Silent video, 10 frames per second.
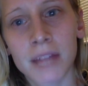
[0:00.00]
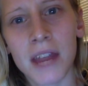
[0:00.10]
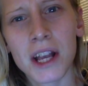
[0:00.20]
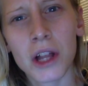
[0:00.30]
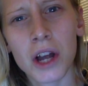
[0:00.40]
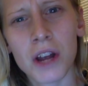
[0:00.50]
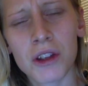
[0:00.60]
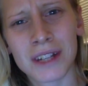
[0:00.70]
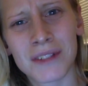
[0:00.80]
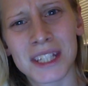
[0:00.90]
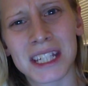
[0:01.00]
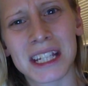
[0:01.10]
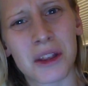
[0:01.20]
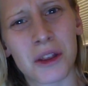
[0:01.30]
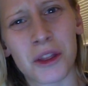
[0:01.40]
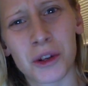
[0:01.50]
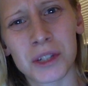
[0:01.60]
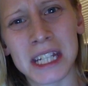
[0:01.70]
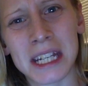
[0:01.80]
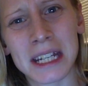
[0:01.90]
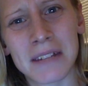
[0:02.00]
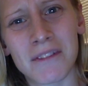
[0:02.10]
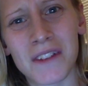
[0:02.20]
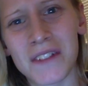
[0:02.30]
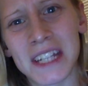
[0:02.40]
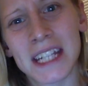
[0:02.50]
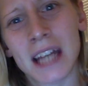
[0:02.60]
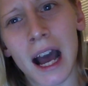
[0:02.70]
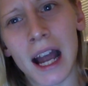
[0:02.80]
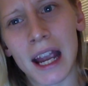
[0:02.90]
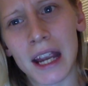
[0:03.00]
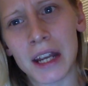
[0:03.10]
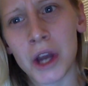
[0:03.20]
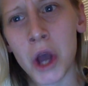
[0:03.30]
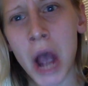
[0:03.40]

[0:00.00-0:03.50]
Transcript: I think a lot of their stuff is like either thirteen fifty nine.